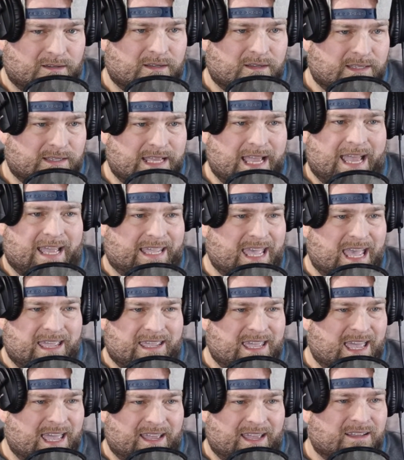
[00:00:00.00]
Yeah,
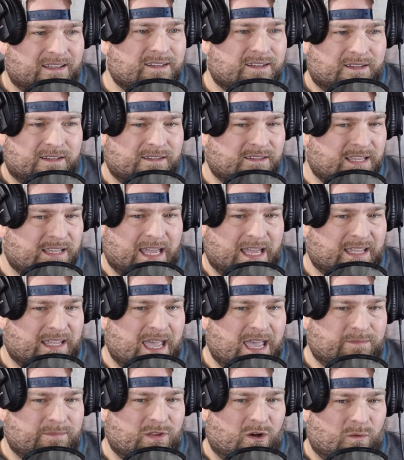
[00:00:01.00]

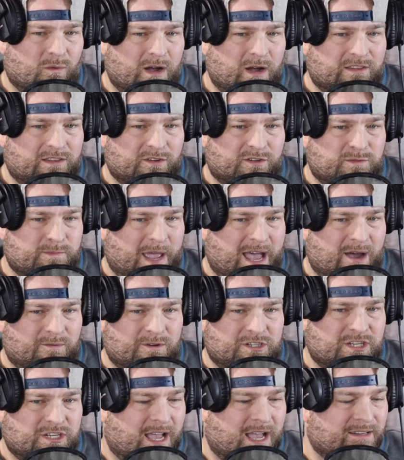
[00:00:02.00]
Gabe don't want those power
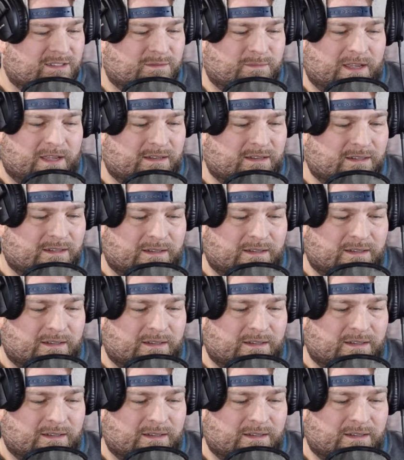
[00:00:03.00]
shots, man.